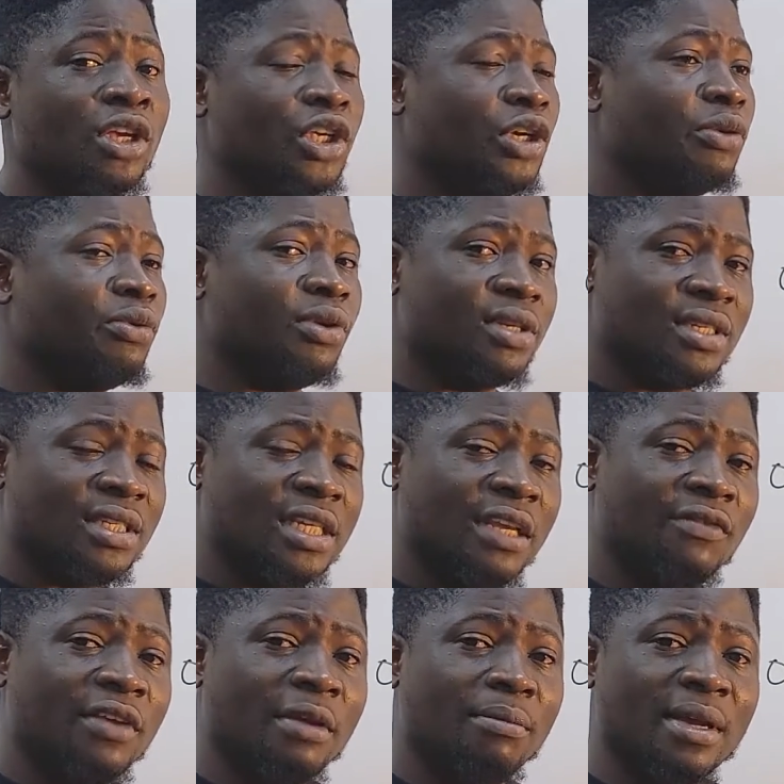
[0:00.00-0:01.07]
You will
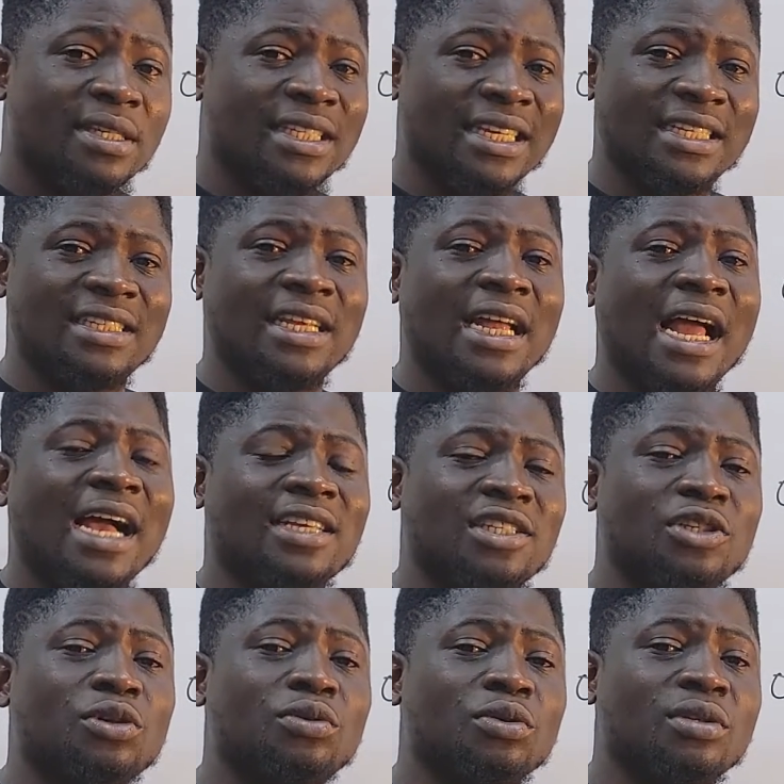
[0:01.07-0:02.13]
receive a message
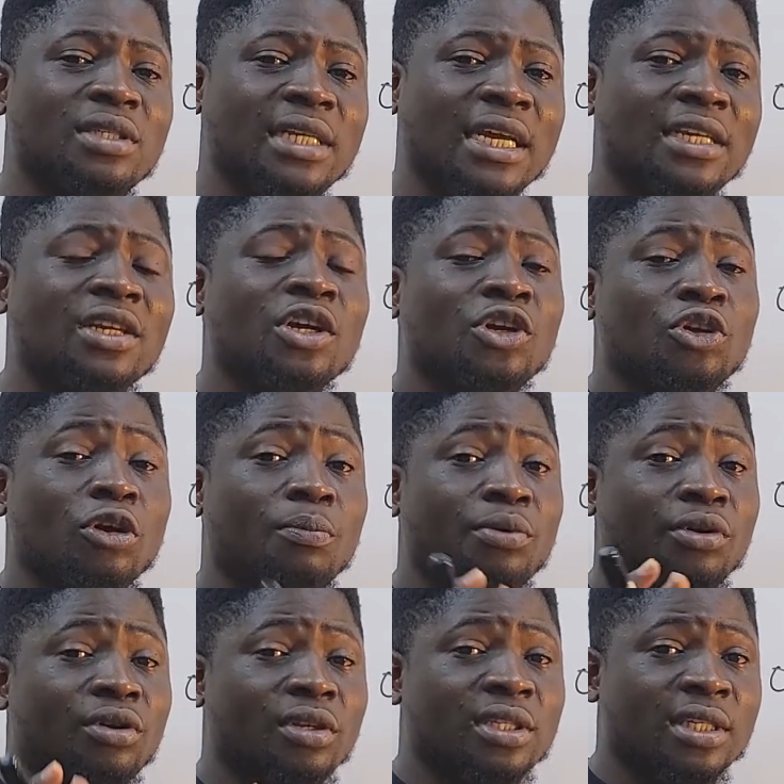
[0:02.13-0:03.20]
asking you to send your
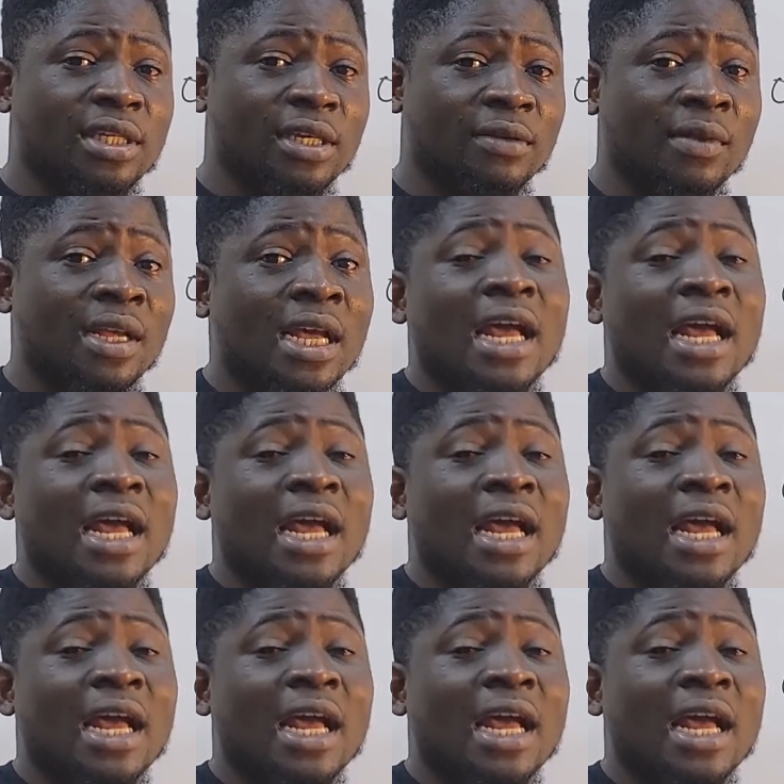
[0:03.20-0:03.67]
product key.